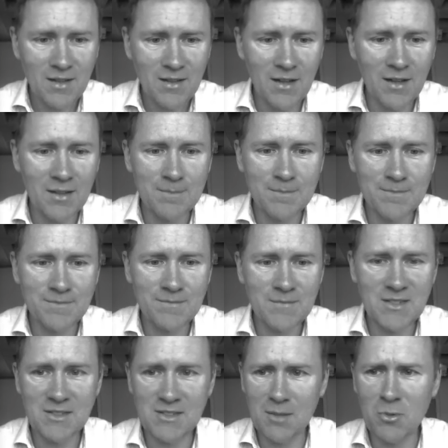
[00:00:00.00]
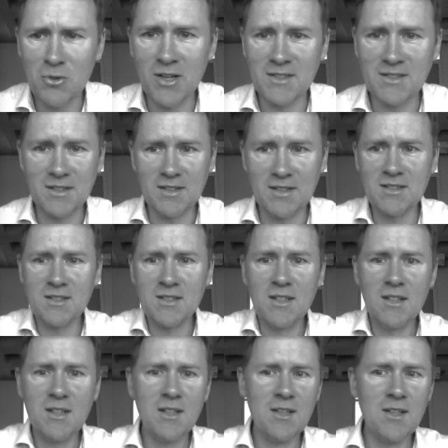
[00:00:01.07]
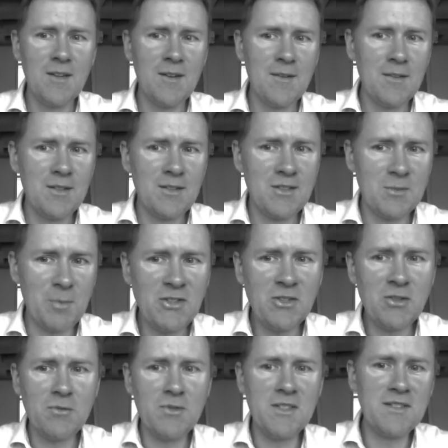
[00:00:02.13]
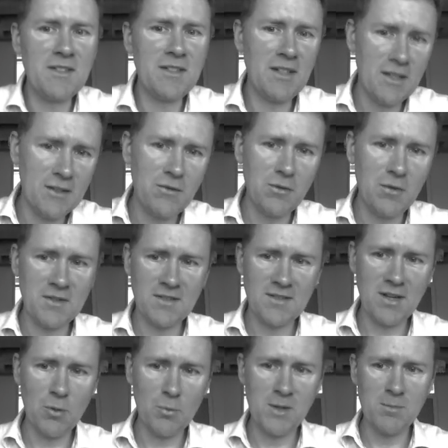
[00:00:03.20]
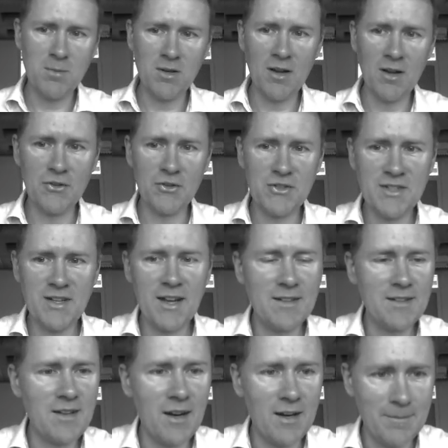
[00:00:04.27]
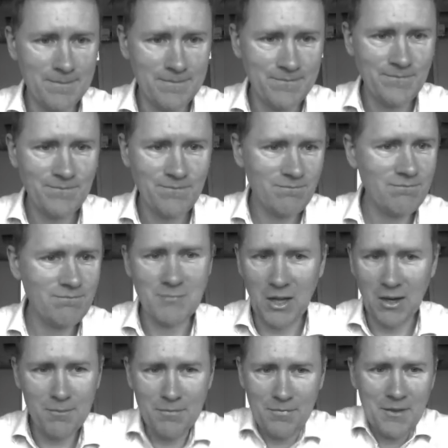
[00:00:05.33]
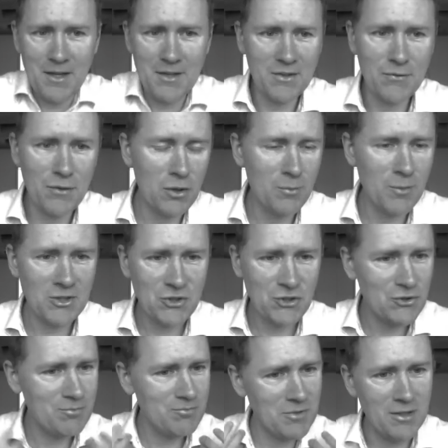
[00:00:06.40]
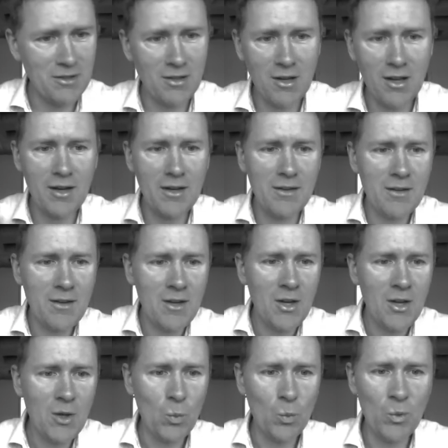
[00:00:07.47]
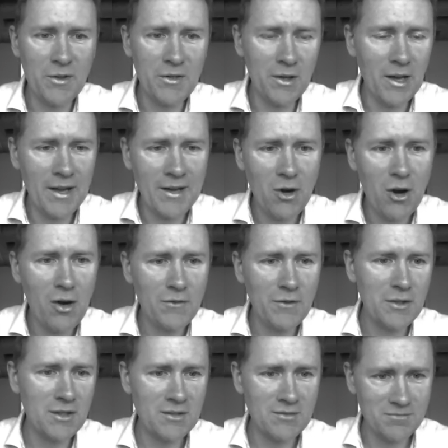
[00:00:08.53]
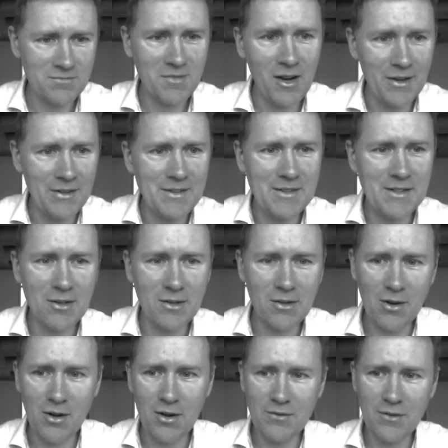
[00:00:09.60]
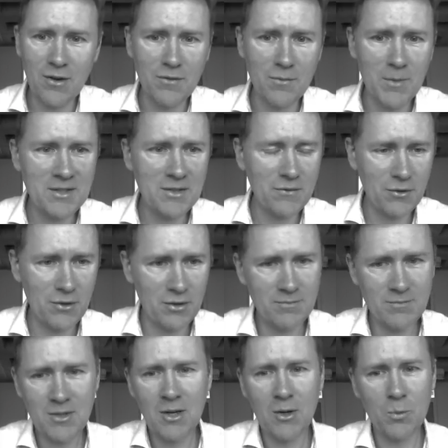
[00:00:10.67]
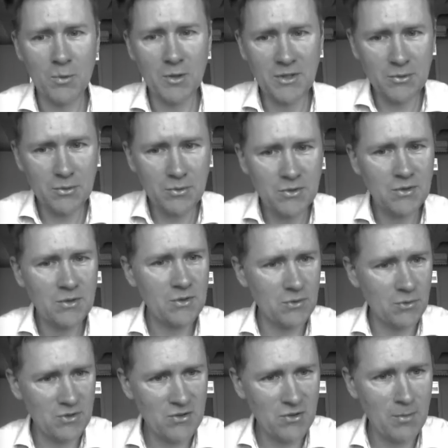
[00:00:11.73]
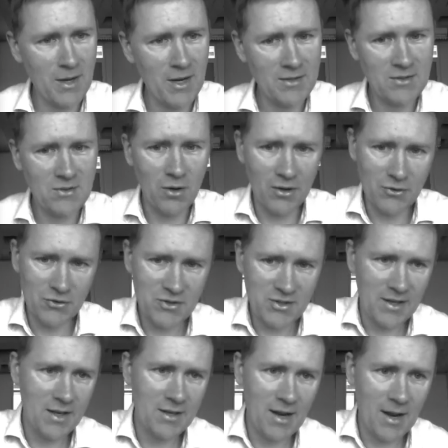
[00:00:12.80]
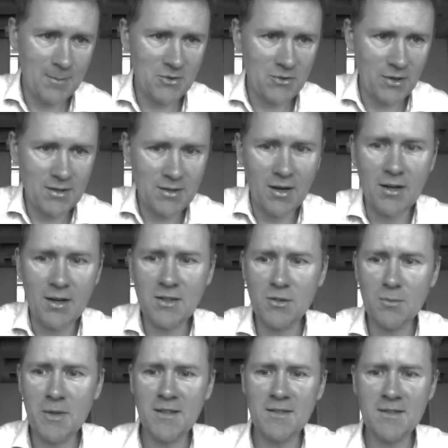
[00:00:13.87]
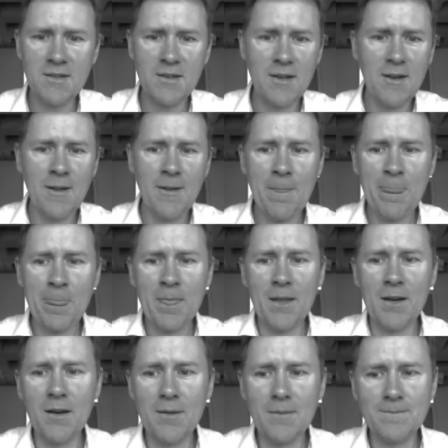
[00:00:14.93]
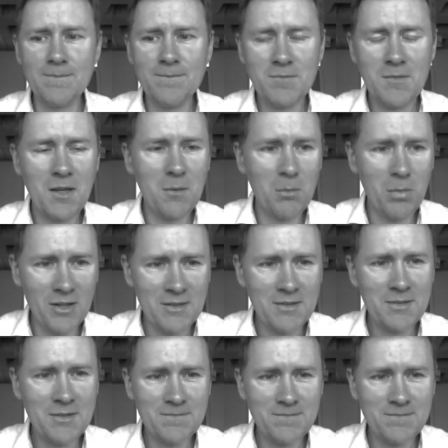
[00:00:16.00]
Um, summarizing this, spatial reasoning influences how people understand time. Yeah, that is very much in line with the Lakoffian idea of, of metaphor. We use source domains to understand abstract target domains, um, but